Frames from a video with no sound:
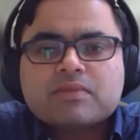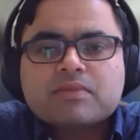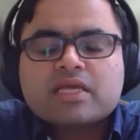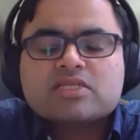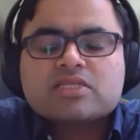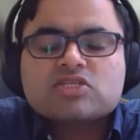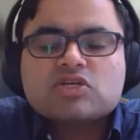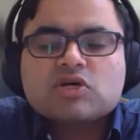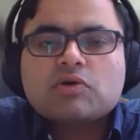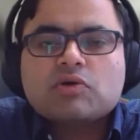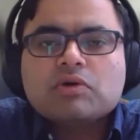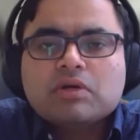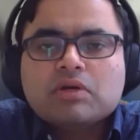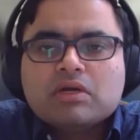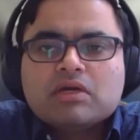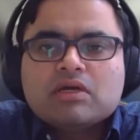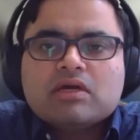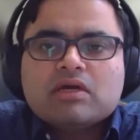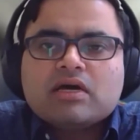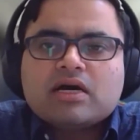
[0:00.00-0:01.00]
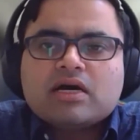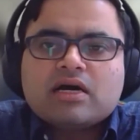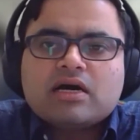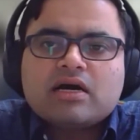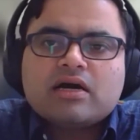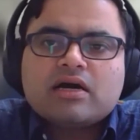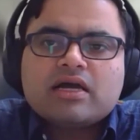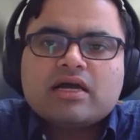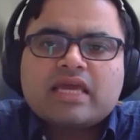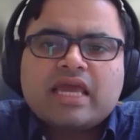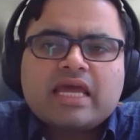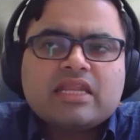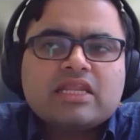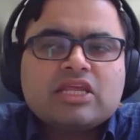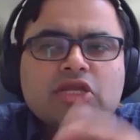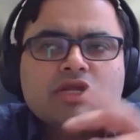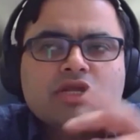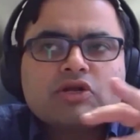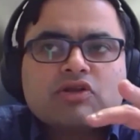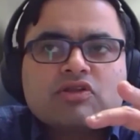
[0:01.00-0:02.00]
And so, uh, again,
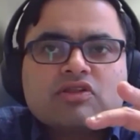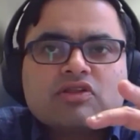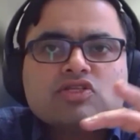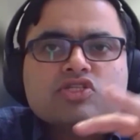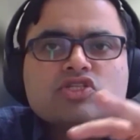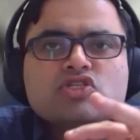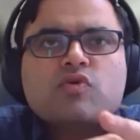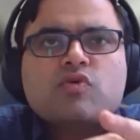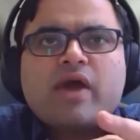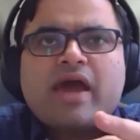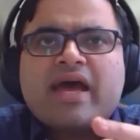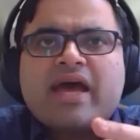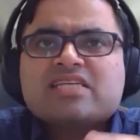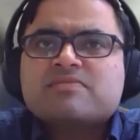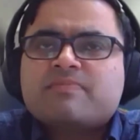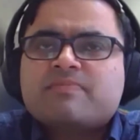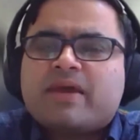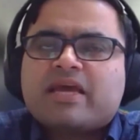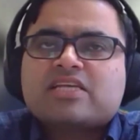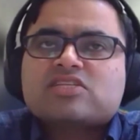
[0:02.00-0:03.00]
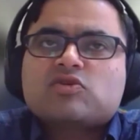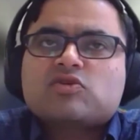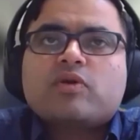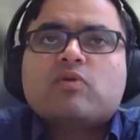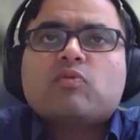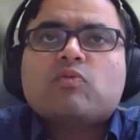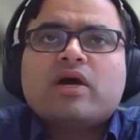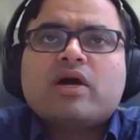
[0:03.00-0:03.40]
here there's two aspects to it.